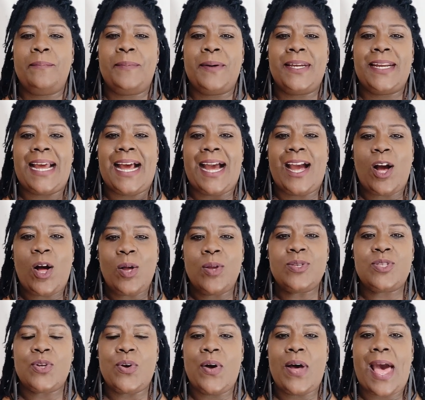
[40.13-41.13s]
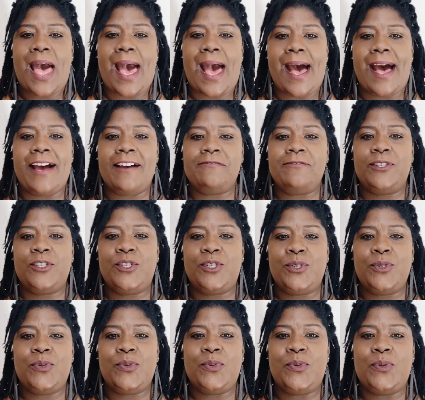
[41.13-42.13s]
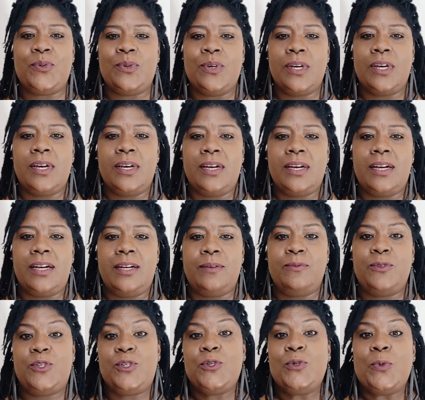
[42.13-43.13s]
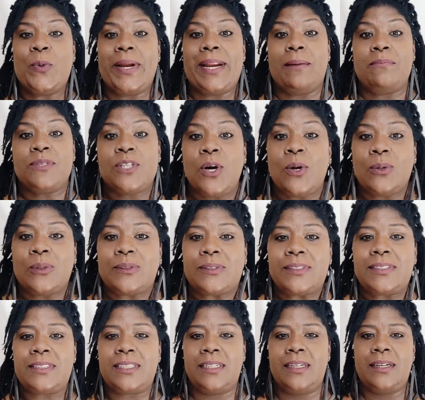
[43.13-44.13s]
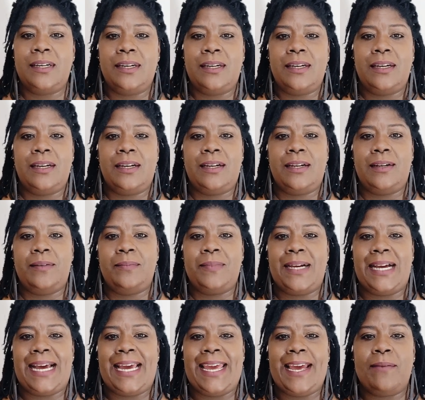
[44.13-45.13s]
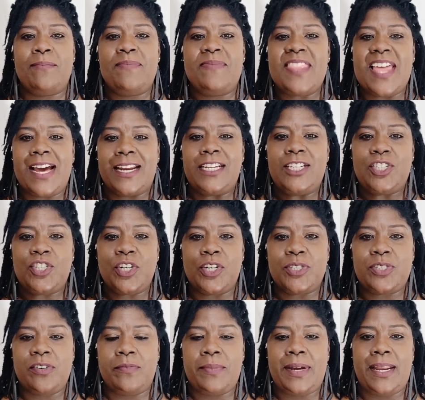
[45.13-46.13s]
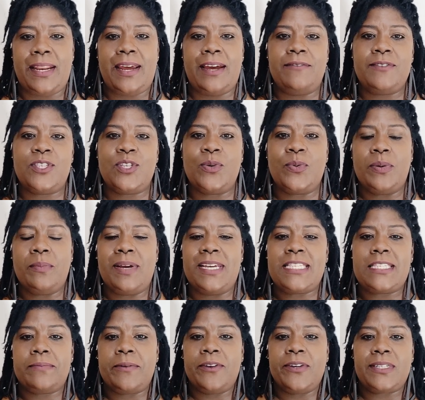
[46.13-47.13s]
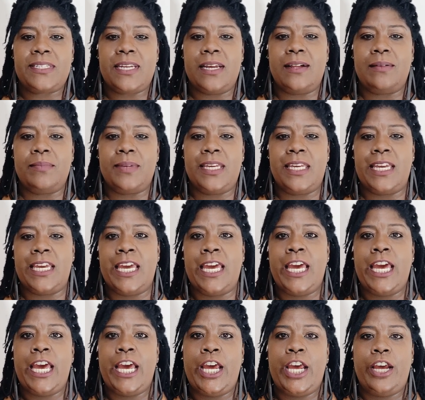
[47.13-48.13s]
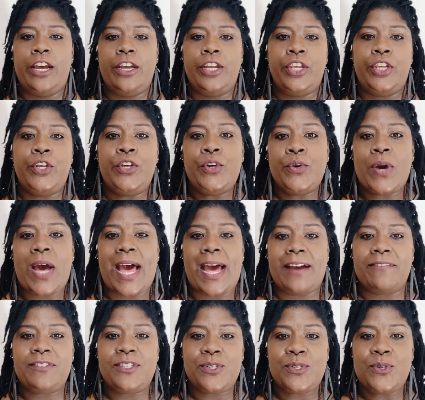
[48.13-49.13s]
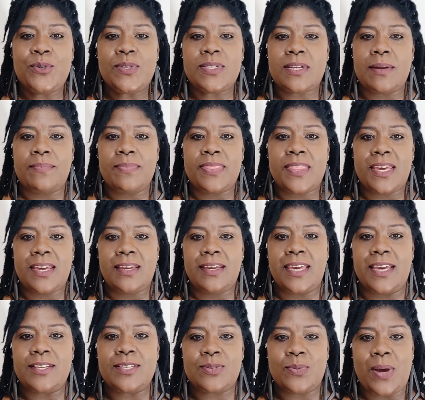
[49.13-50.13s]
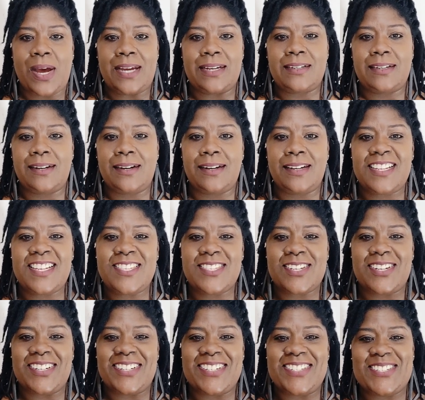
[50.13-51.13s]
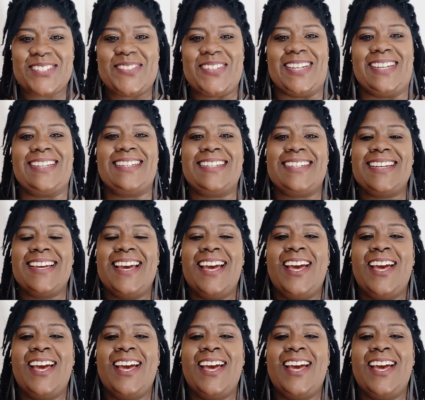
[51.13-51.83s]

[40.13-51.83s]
But I also have to do what I'm told. I am not in charge of my life. So when my spirit tell me, you have to do something, guess what? Carly's gonna do it.